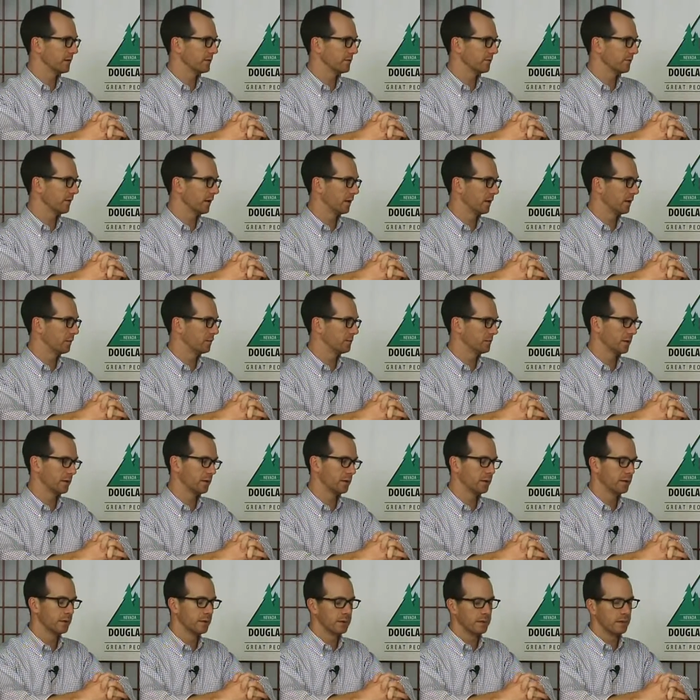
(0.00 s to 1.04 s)
they had developed,
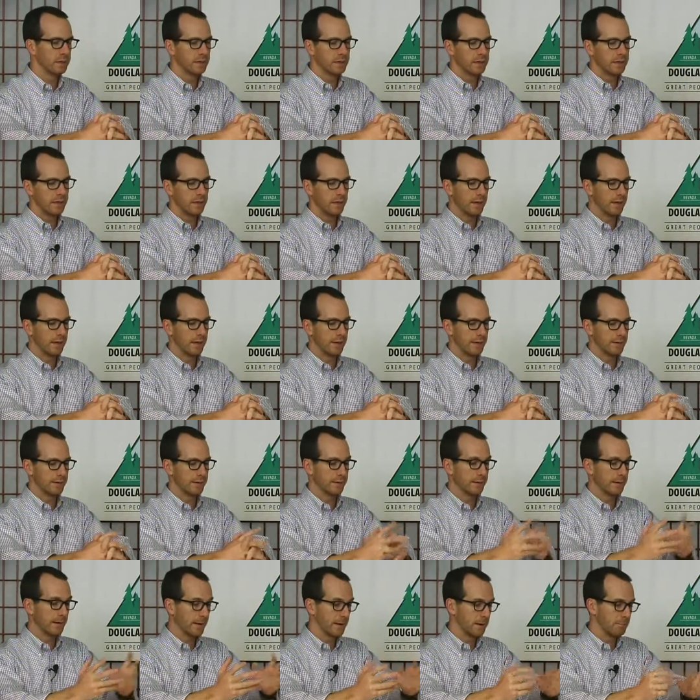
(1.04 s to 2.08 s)
and
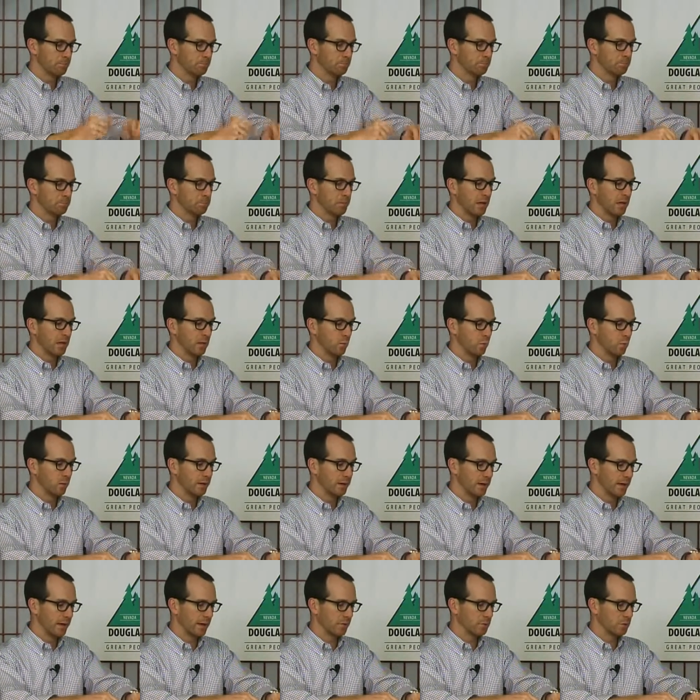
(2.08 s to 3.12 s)
and um,
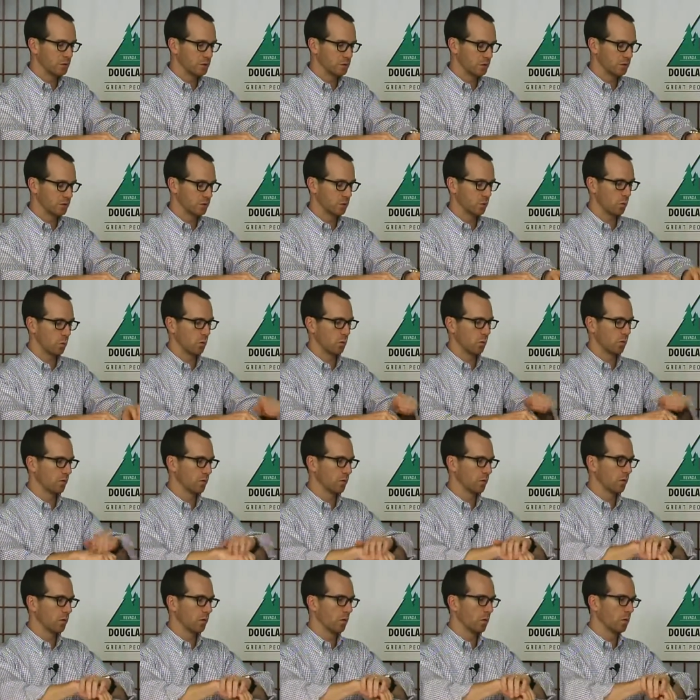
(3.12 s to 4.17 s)
we didn't have much control
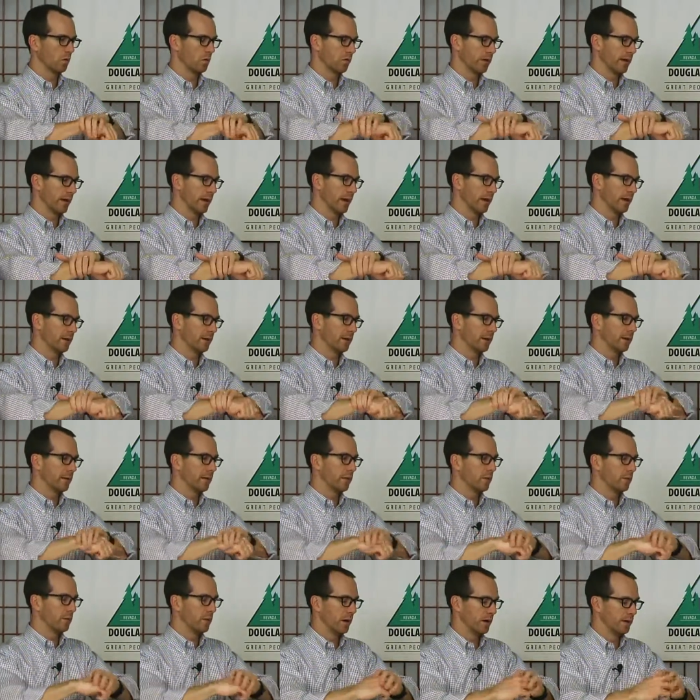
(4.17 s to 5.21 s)
over over that.
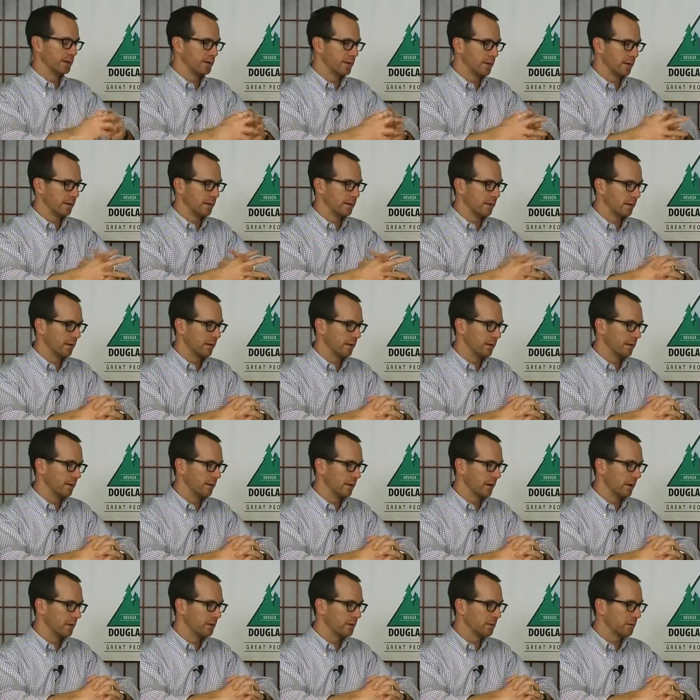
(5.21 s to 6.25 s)
But uh,
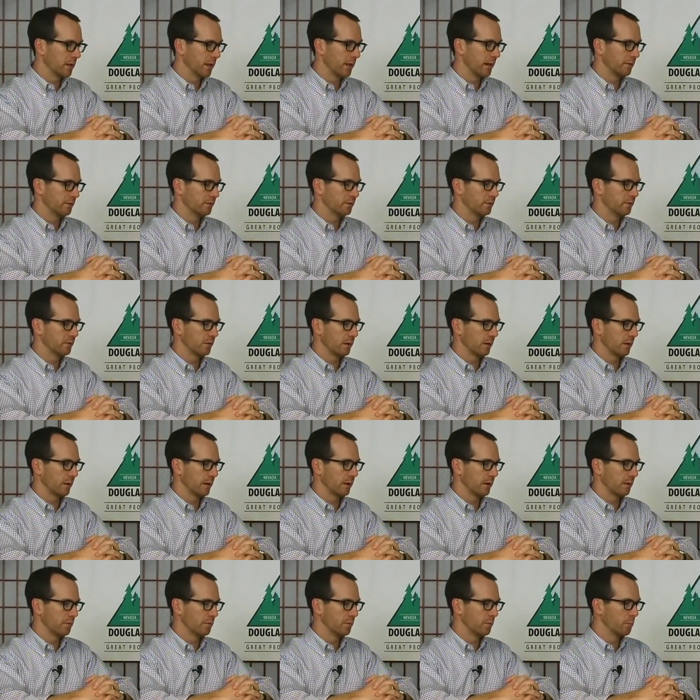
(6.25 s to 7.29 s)
nonetheless,
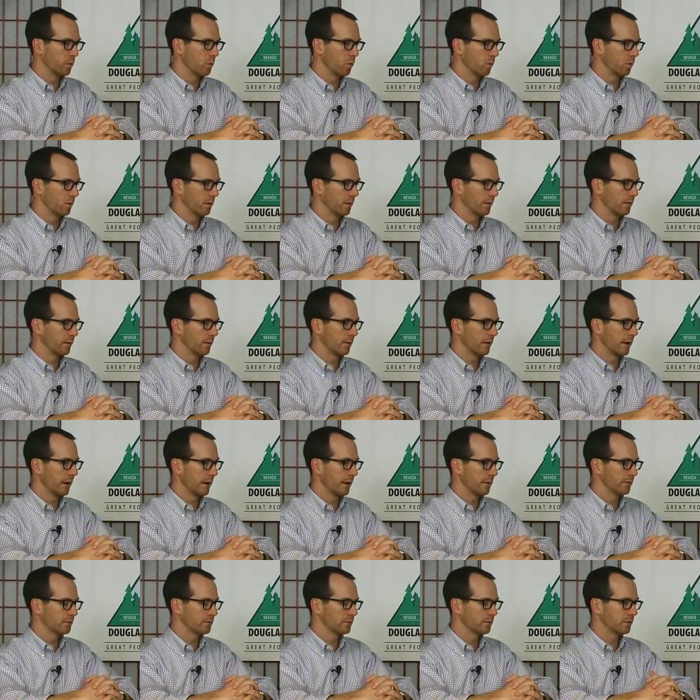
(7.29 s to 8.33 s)
uh, the board
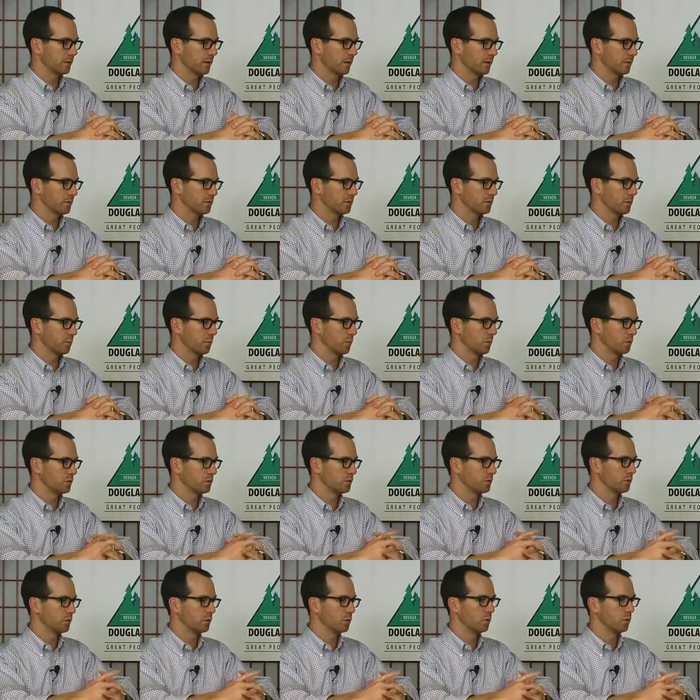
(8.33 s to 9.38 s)
asked us to
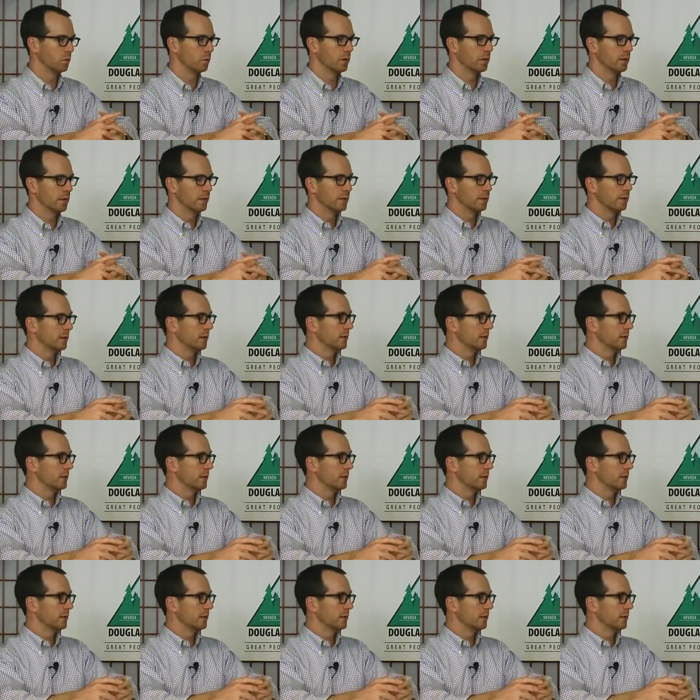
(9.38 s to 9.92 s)
pursue